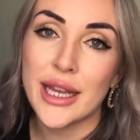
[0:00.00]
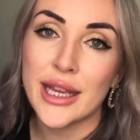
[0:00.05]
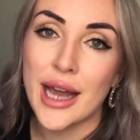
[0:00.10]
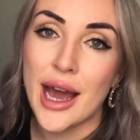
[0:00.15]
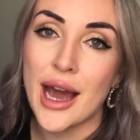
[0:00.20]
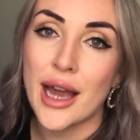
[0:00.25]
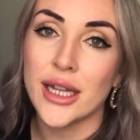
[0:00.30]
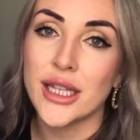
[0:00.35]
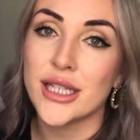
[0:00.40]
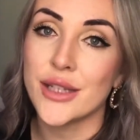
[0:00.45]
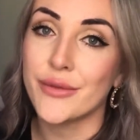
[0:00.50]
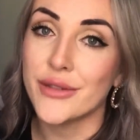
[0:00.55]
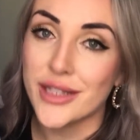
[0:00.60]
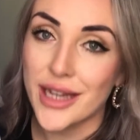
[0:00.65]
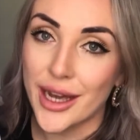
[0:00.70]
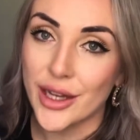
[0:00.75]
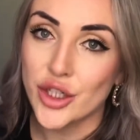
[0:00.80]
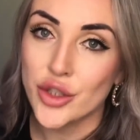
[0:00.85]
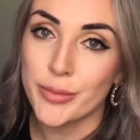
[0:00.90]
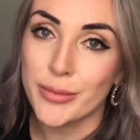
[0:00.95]
kinds of
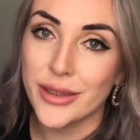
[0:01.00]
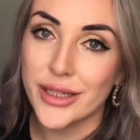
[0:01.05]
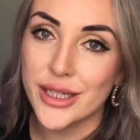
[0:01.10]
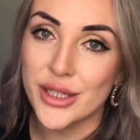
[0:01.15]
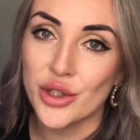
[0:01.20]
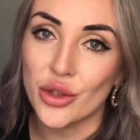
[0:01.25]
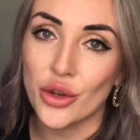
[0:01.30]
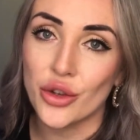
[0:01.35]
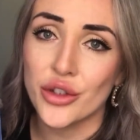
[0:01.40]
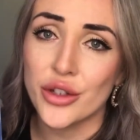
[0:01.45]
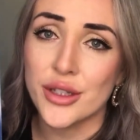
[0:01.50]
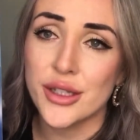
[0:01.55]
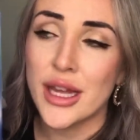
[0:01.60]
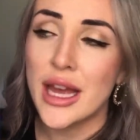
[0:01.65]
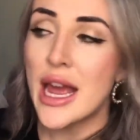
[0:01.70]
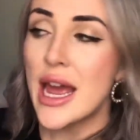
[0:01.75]
attachment disorders